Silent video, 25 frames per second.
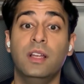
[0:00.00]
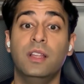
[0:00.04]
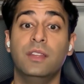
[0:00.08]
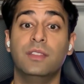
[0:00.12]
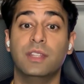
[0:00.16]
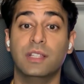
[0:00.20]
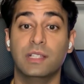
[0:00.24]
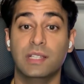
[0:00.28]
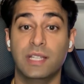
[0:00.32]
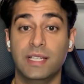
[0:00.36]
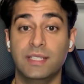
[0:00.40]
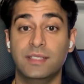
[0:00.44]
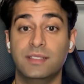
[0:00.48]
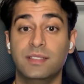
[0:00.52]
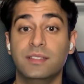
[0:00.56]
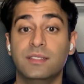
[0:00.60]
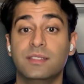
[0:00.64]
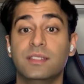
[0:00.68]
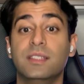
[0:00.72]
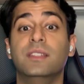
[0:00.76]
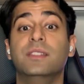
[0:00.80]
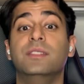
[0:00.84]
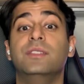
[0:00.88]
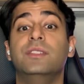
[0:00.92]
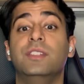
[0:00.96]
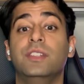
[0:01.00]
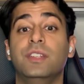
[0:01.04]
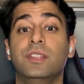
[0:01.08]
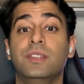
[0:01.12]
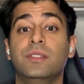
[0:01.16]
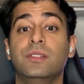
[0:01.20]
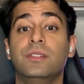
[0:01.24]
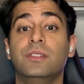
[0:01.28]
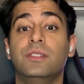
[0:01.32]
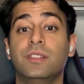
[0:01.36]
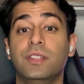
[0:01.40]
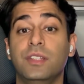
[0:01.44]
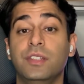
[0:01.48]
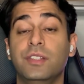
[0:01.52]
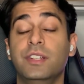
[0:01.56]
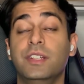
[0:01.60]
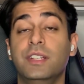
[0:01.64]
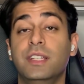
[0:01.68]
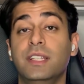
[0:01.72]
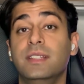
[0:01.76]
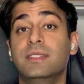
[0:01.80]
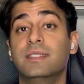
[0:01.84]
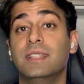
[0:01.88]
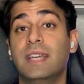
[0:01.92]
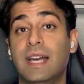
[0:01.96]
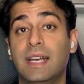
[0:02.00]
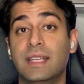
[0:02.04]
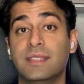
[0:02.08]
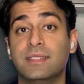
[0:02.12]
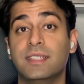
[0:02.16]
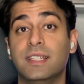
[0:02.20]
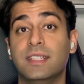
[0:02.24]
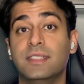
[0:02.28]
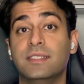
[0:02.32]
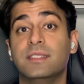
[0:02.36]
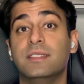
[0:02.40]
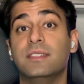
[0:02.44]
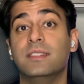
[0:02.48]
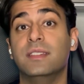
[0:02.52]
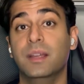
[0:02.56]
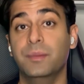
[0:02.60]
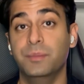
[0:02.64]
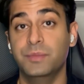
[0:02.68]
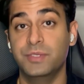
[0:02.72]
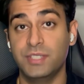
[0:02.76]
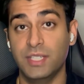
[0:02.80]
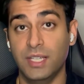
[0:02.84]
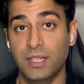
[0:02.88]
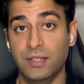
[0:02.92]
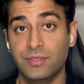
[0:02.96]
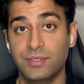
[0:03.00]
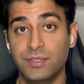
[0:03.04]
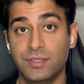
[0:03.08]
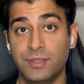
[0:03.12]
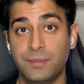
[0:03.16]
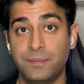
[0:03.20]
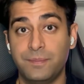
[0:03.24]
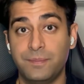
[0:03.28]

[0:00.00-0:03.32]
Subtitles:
the licenses to Unity's assets themselves.